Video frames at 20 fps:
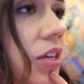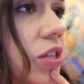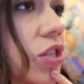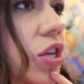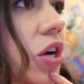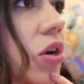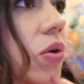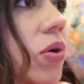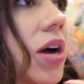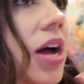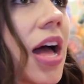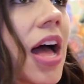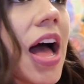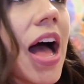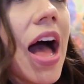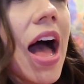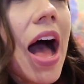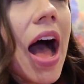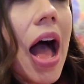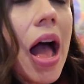So
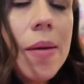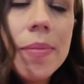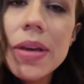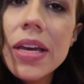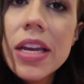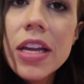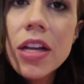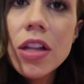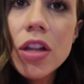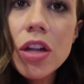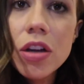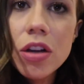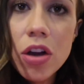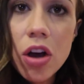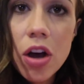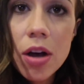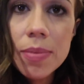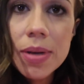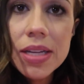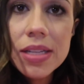I've been getting a lot of
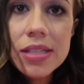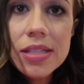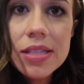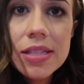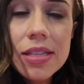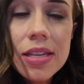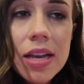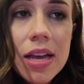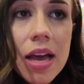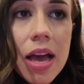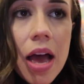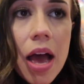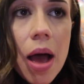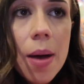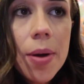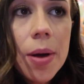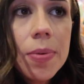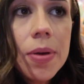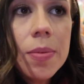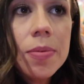comments
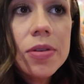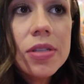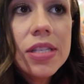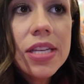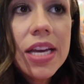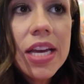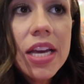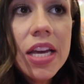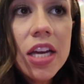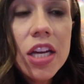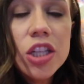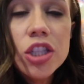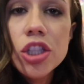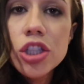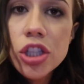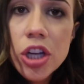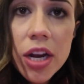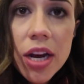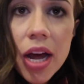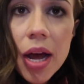about people saying,
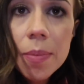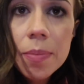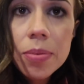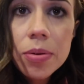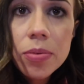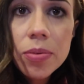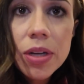shut up,